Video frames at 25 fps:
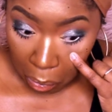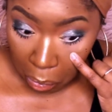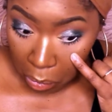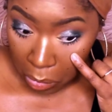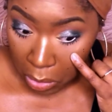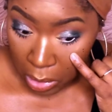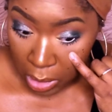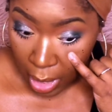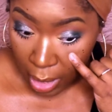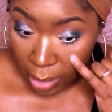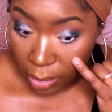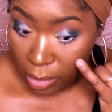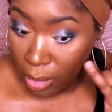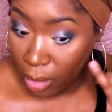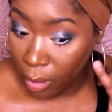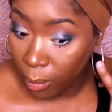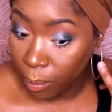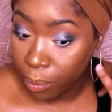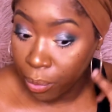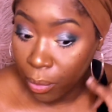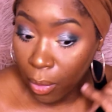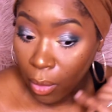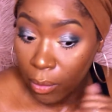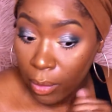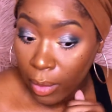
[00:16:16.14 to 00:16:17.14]
nothing
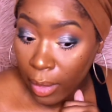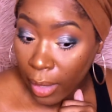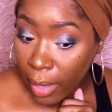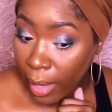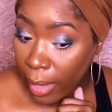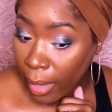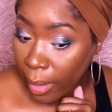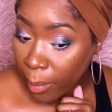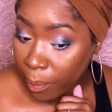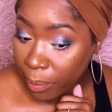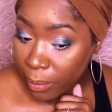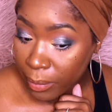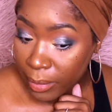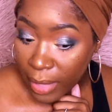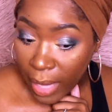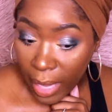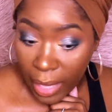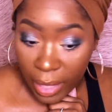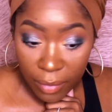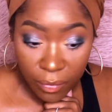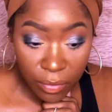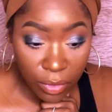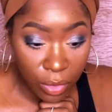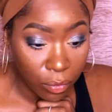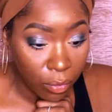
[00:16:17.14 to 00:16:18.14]
broke up, not
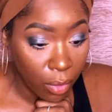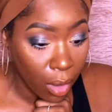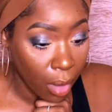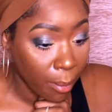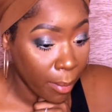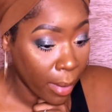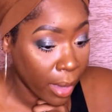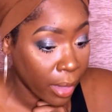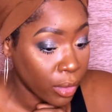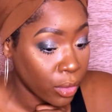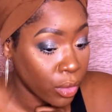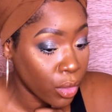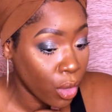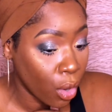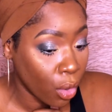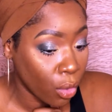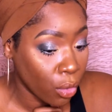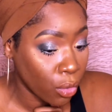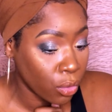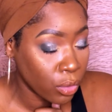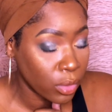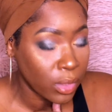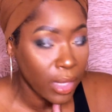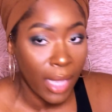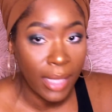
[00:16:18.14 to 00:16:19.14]
even around my
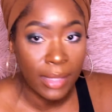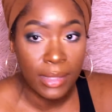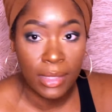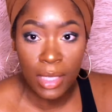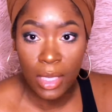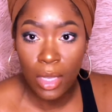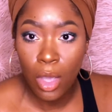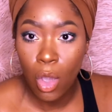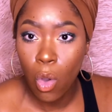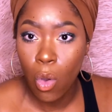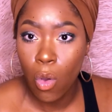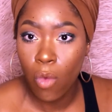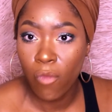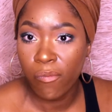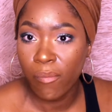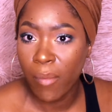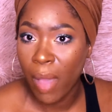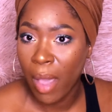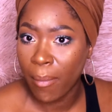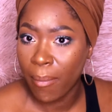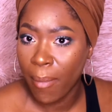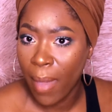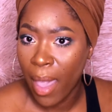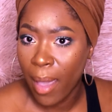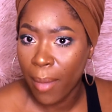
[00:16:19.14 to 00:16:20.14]
nose. I did go in for
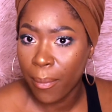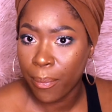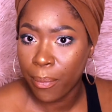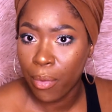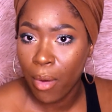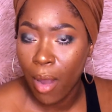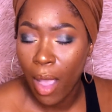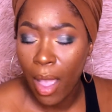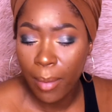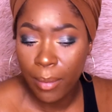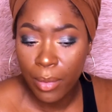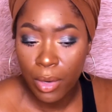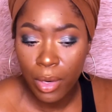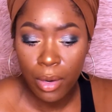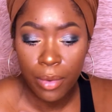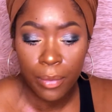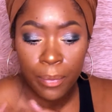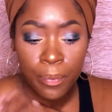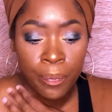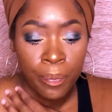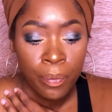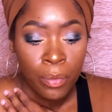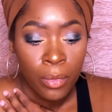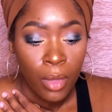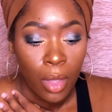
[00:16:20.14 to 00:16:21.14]
my matte primer
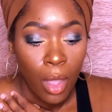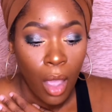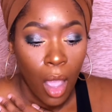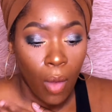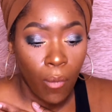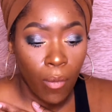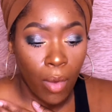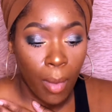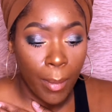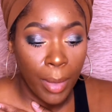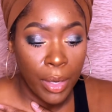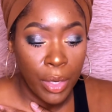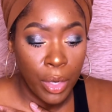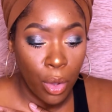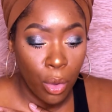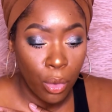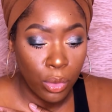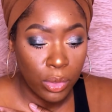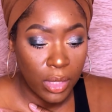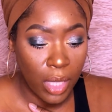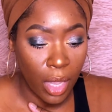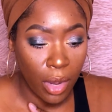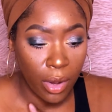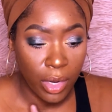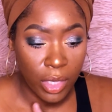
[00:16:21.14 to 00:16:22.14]
around my
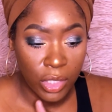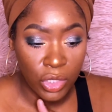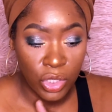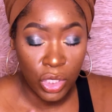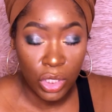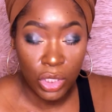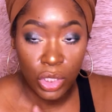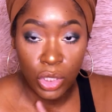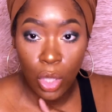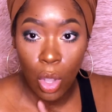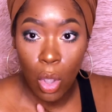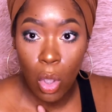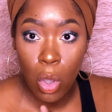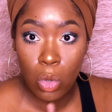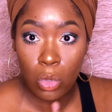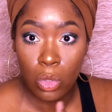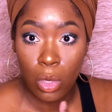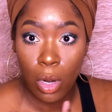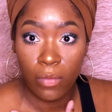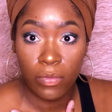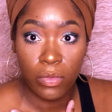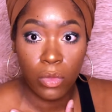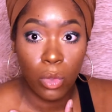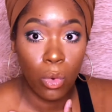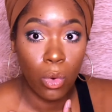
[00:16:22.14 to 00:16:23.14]
nose area just to hold
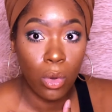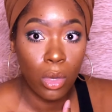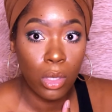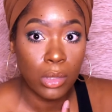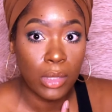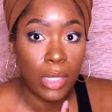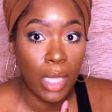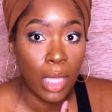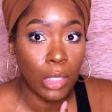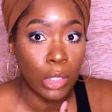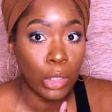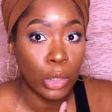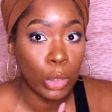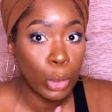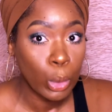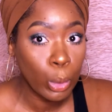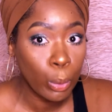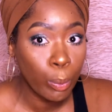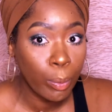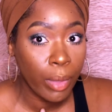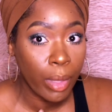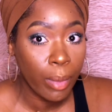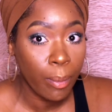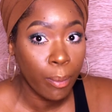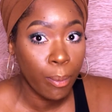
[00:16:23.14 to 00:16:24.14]
off the oils a little
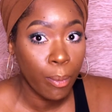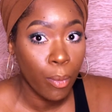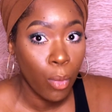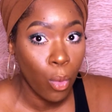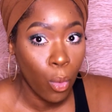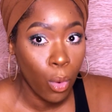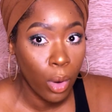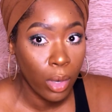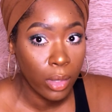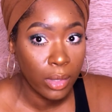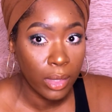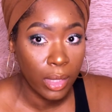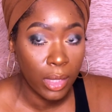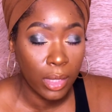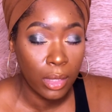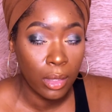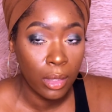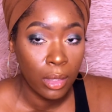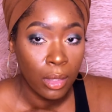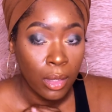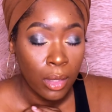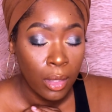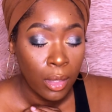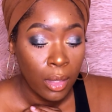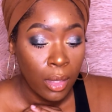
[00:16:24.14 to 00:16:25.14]
bit more than